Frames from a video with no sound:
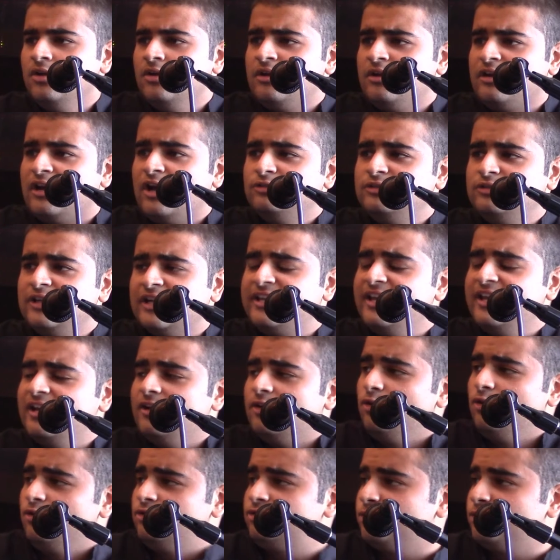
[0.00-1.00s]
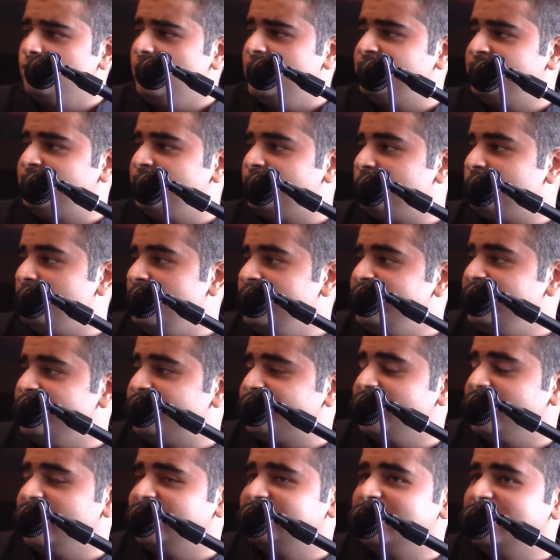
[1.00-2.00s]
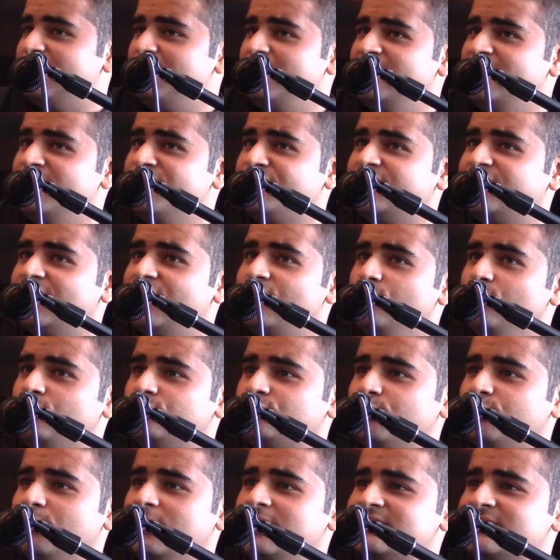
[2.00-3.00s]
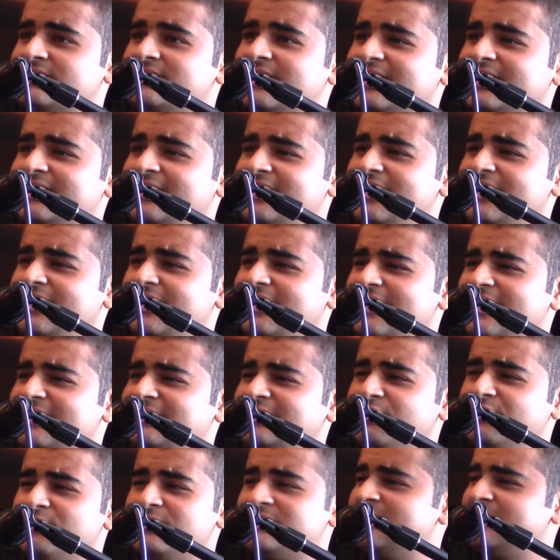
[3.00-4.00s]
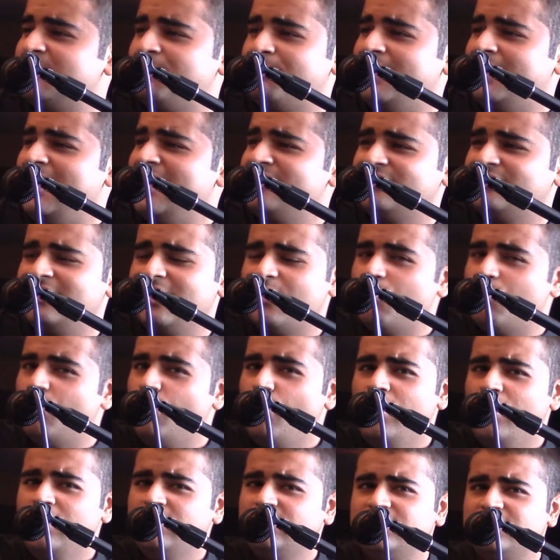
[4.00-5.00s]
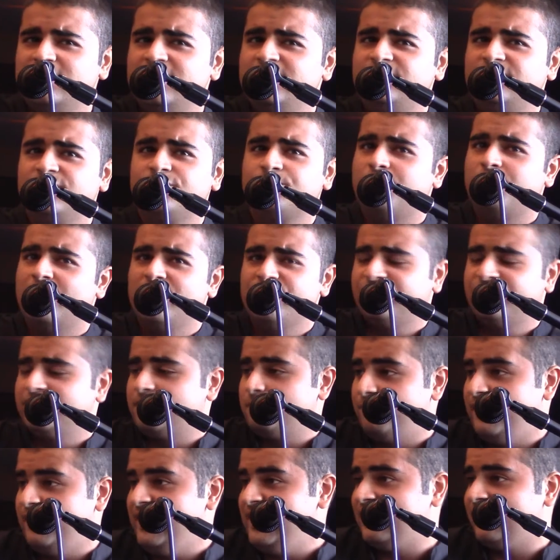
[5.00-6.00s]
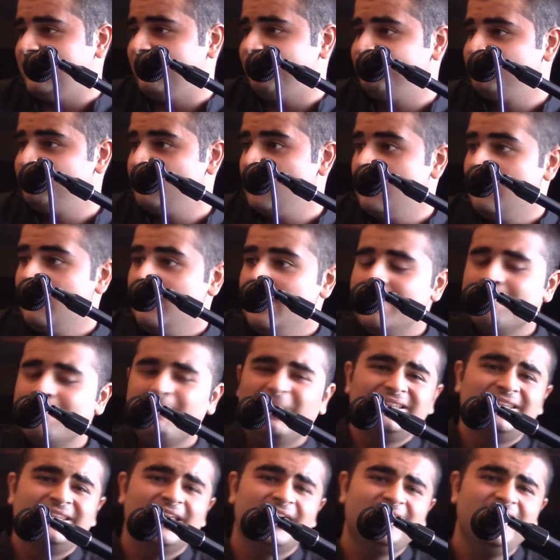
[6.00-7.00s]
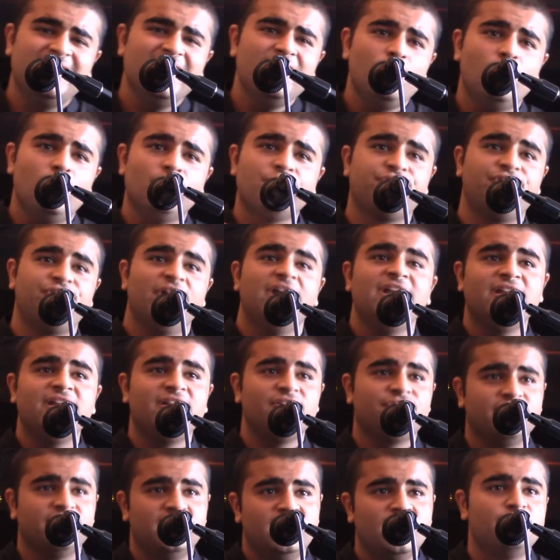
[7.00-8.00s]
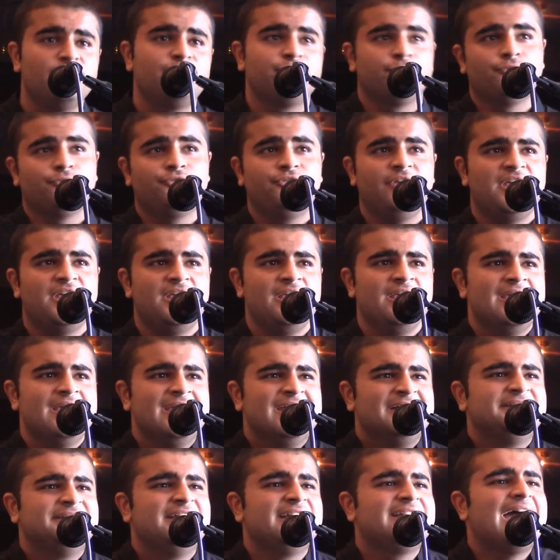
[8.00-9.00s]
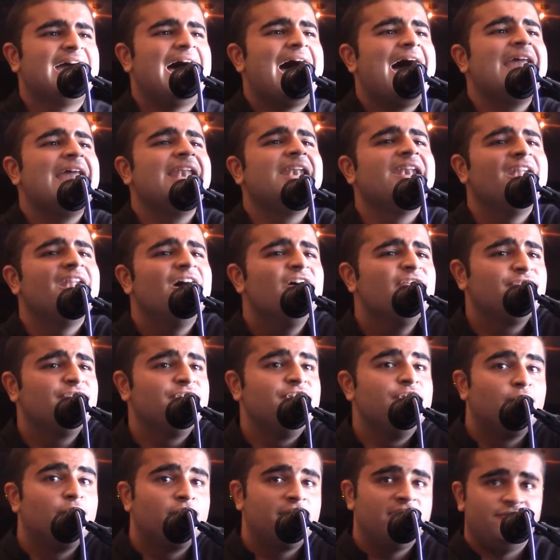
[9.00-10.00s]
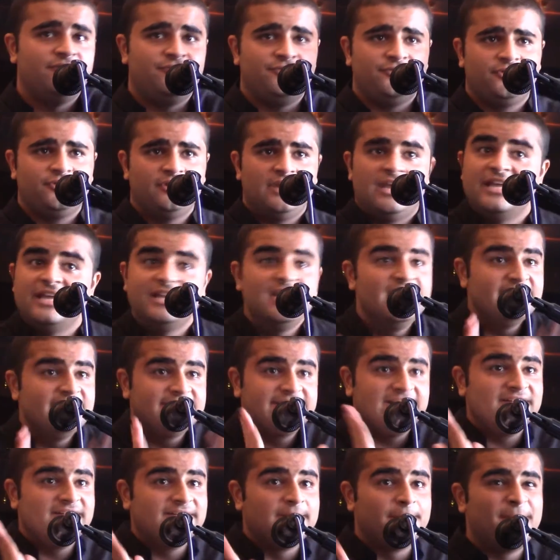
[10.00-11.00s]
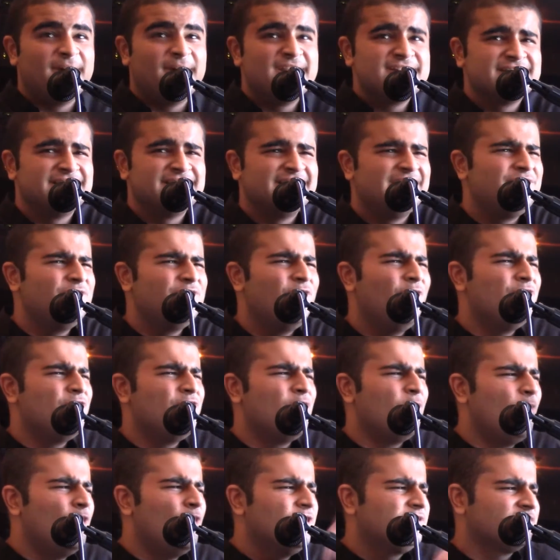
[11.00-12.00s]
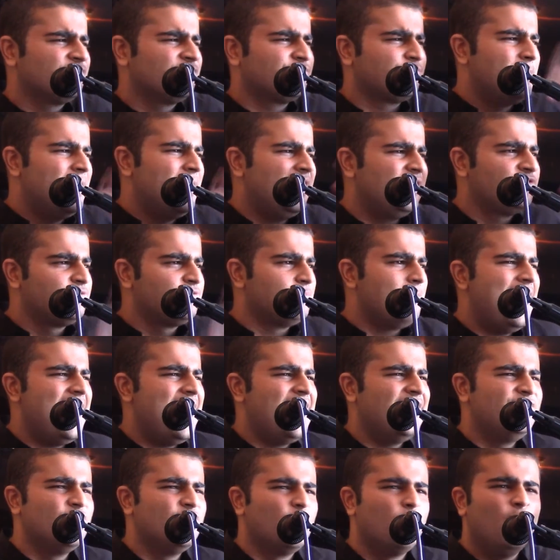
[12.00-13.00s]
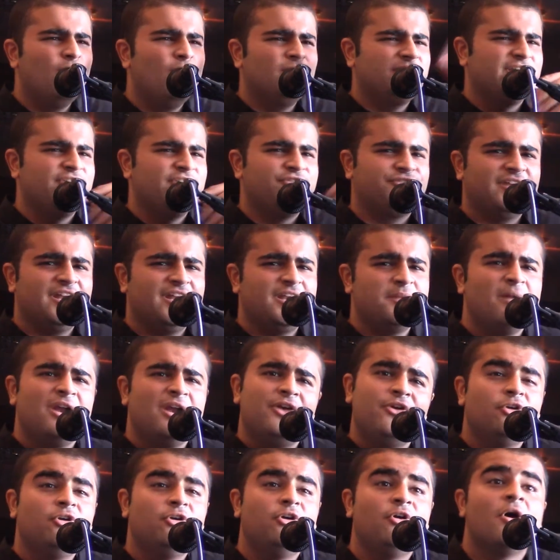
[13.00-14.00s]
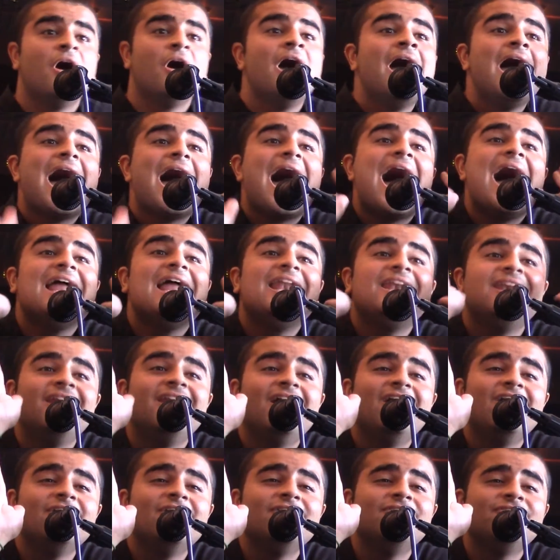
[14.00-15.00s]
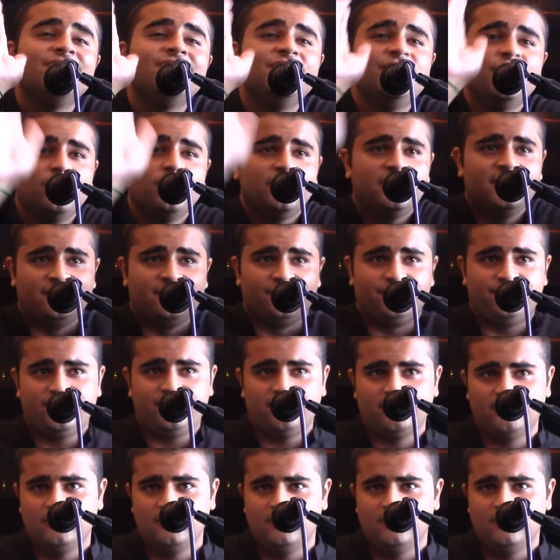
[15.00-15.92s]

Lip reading: Now the king looked towards his minister, the minister looked towards the king, and they were surprised, like, what did this person bring? But the king was generous enough to say that I loved your gift. He didn't tell the person that no, your water smells bad, your water is terrible. No, no, no. I loved your gift.